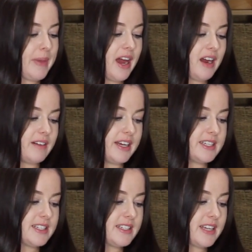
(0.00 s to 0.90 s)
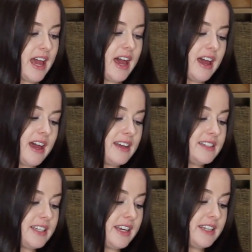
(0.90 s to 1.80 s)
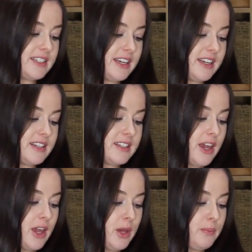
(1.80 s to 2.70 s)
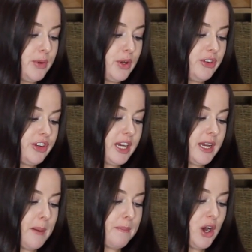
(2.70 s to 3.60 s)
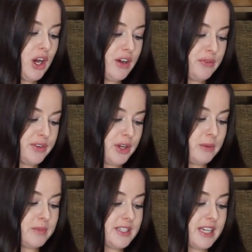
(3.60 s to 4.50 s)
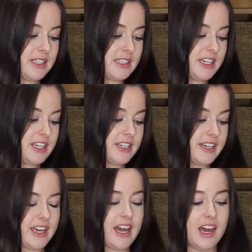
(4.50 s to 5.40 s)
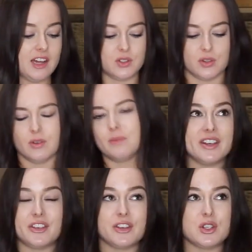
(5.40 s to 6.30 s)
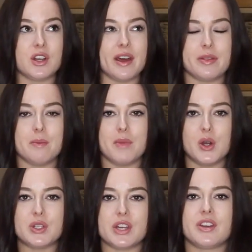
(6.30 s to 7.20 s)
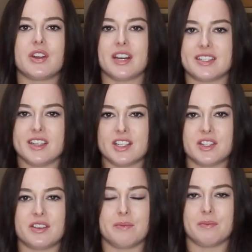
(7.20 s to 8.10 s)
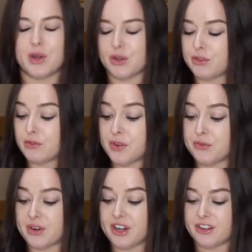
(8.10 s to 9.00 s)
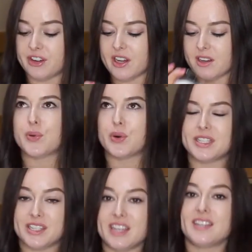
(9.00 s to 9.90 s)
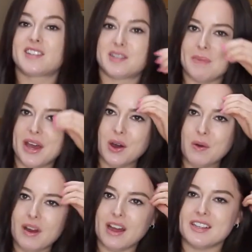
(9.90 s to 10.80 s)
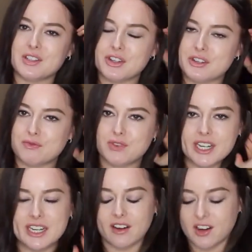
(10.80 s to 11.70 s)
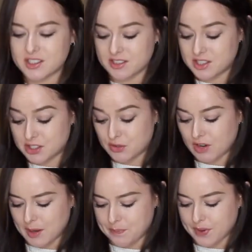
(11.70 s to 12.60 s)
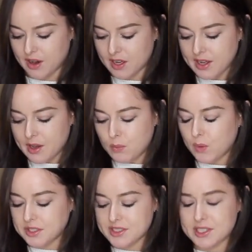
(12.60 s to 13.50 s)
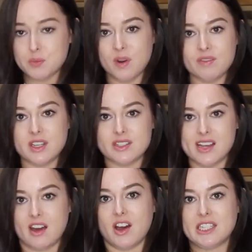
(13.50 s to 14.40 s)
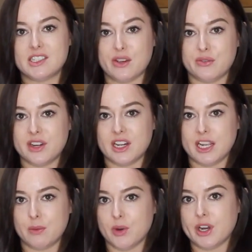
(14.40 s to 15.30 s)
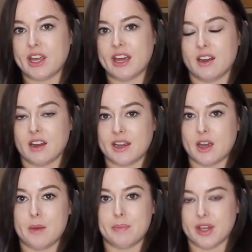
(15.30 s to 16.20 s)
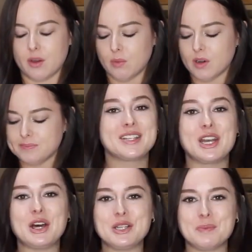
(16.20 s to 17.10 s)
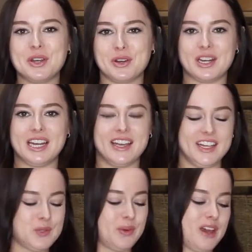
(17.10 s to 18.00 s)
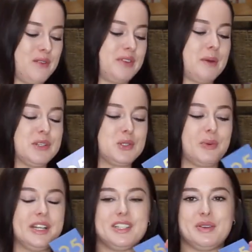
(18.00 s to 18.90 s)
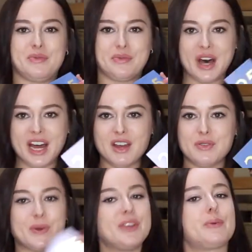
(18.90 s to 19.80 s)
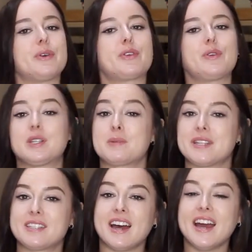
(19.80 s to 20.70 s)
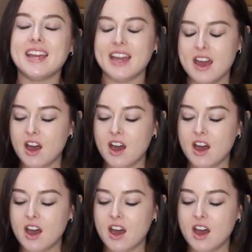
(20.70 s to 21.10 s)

Paris, and it is Bougie Perfume Scented Candle. It's just like the most nicest, most refreshing, pretty smell. It's just really hard to describe, but once this one runs out, I definitely want to get like a bigger one. So last but not least, we have number 25, which was Christmas Day.